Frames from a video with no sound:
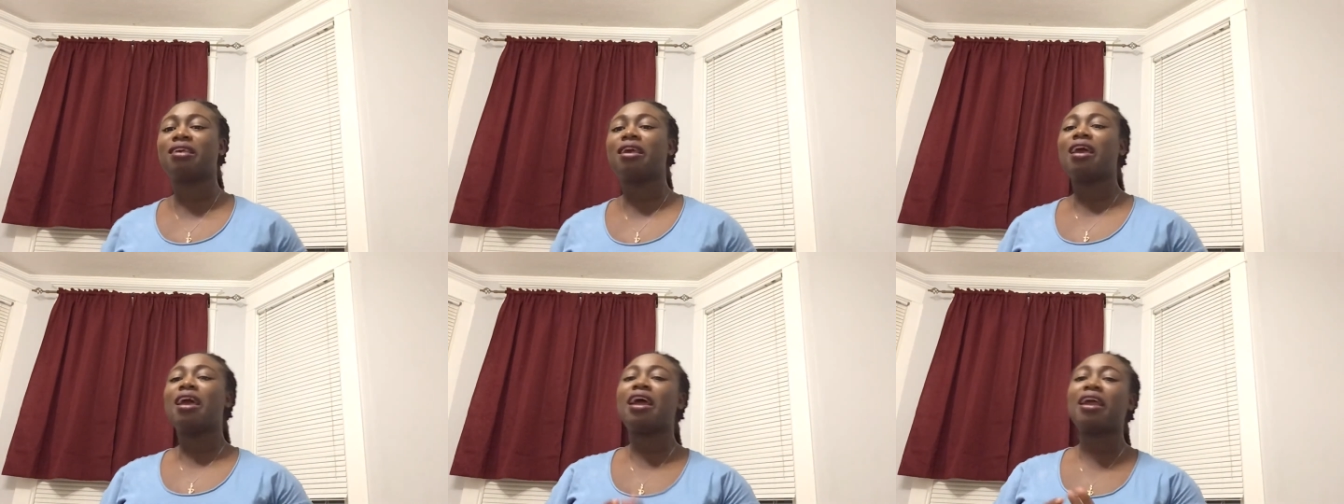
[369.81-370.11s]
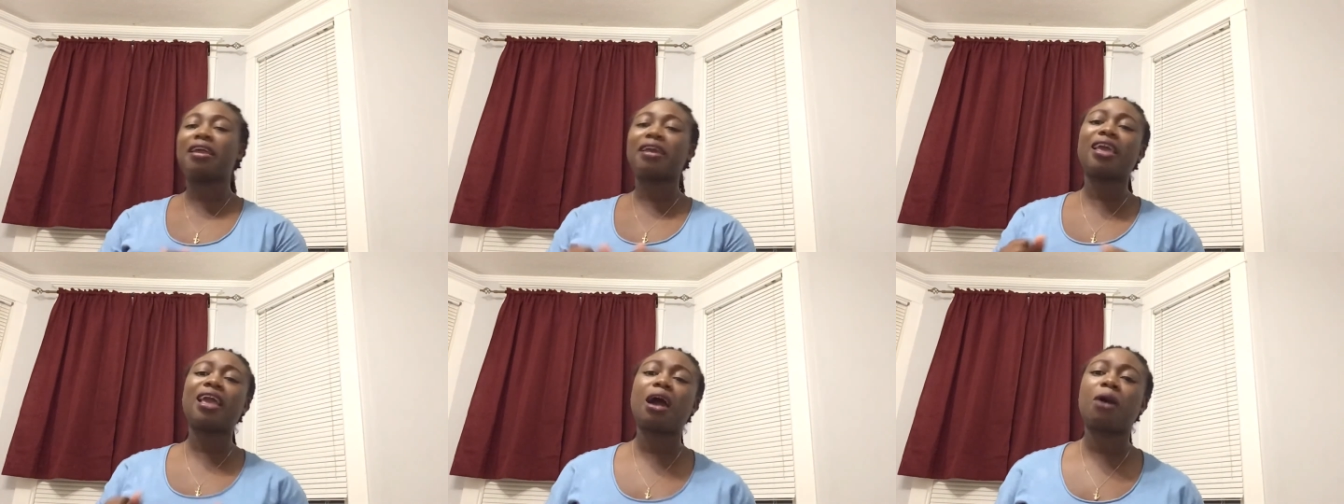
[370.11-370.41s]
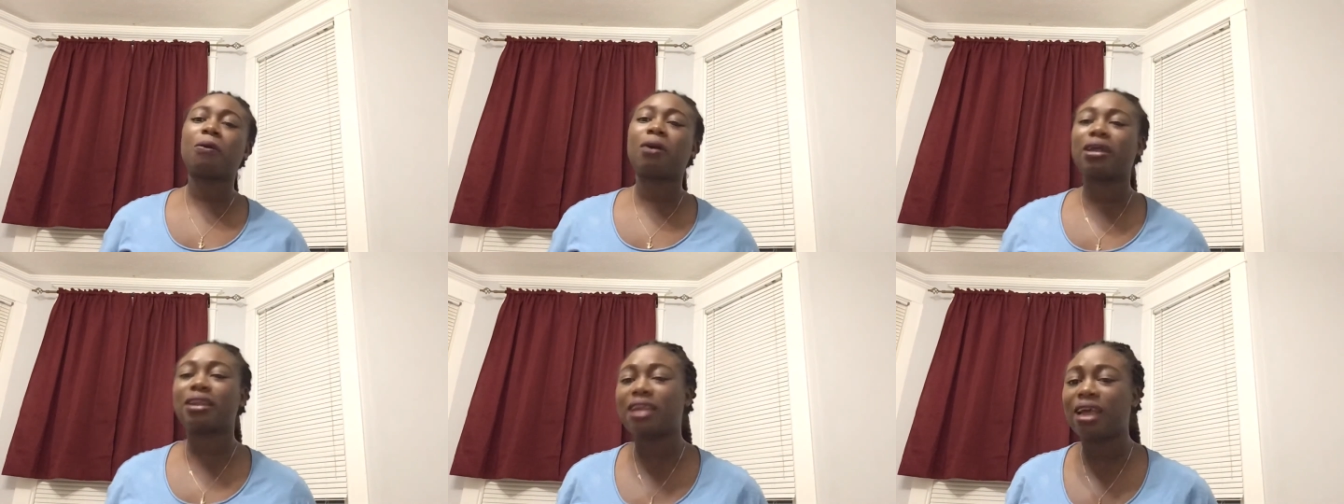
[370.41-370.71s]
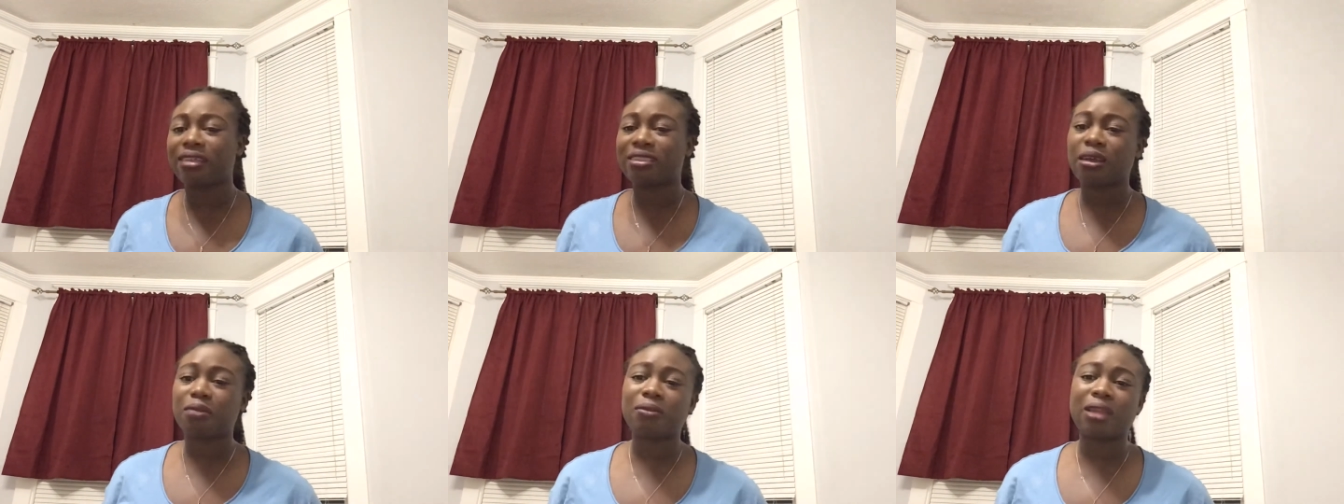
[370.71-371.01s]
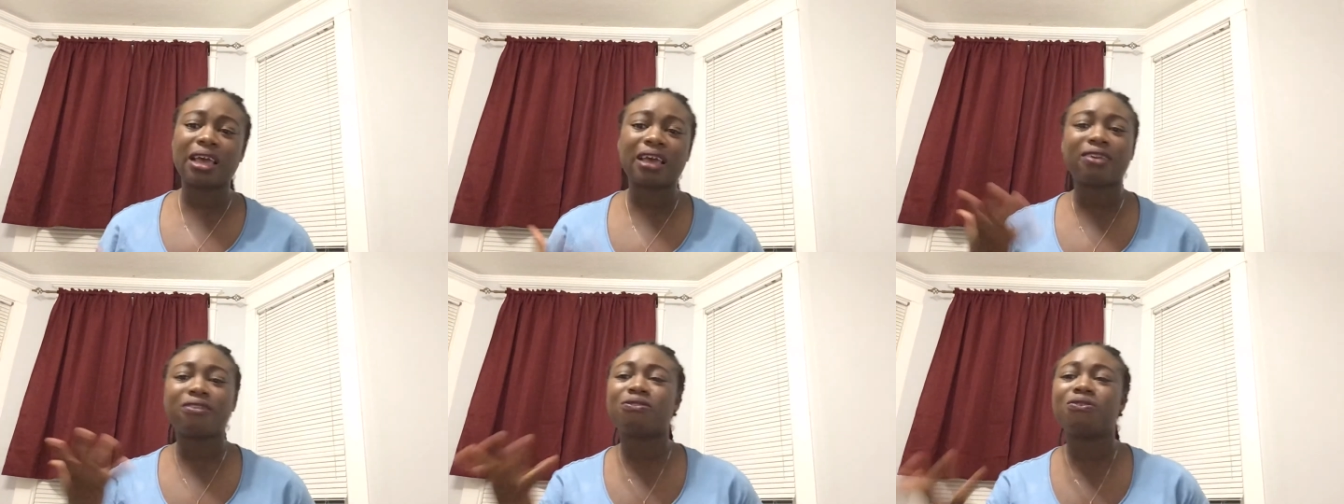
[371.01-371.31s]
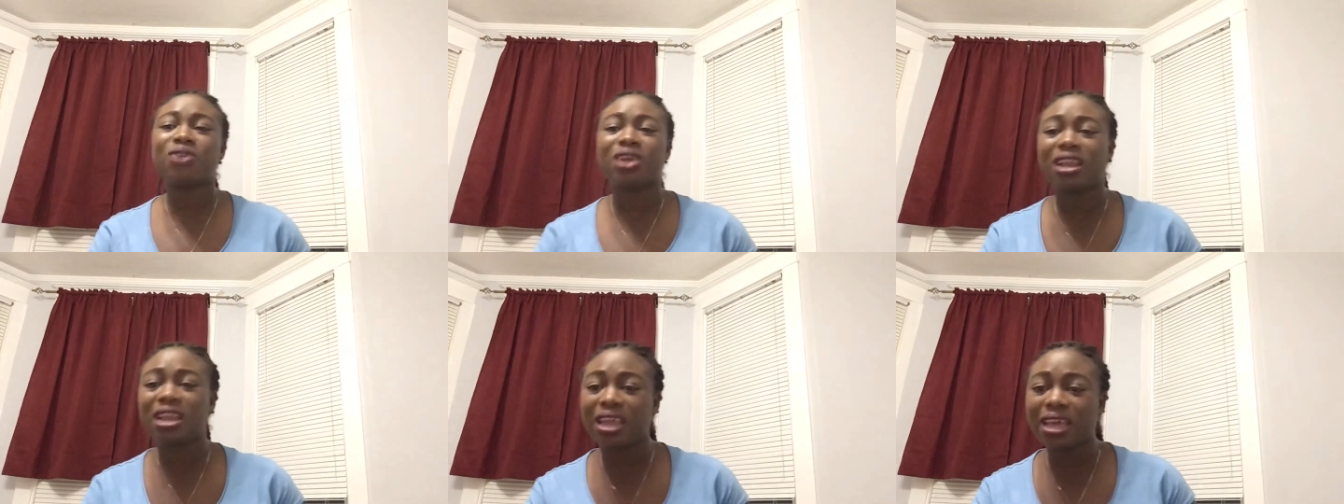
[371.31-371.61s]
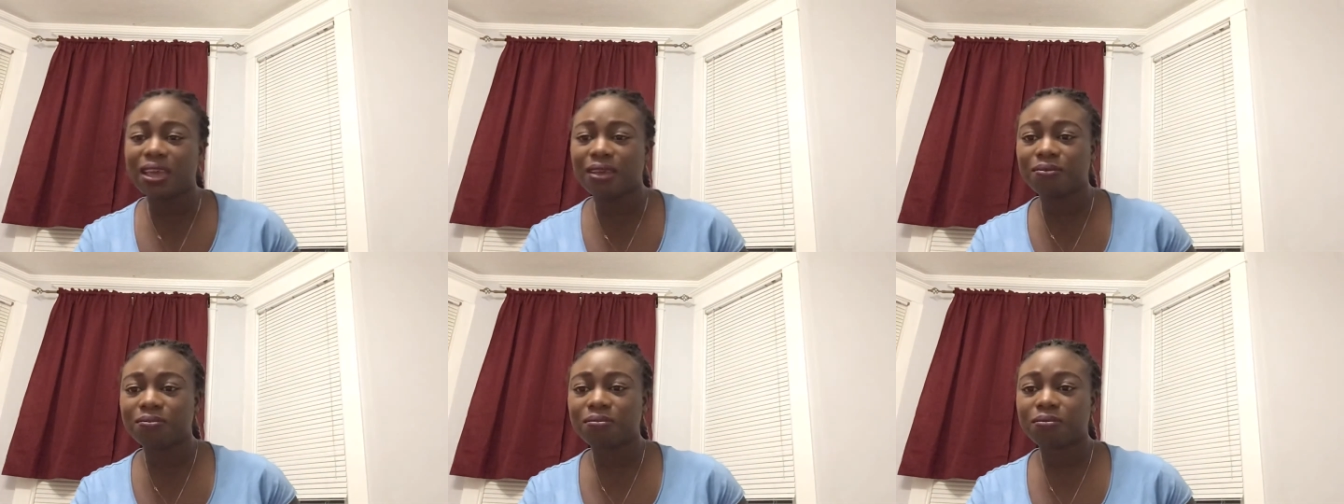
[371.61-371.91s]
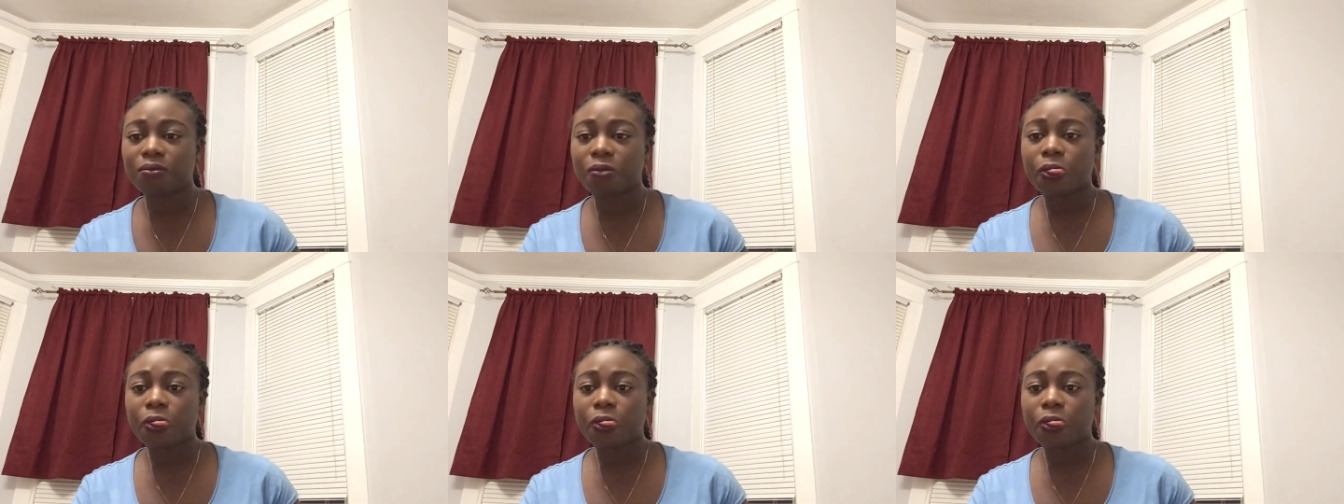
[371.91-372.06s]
Erica, our that. I'm like, really?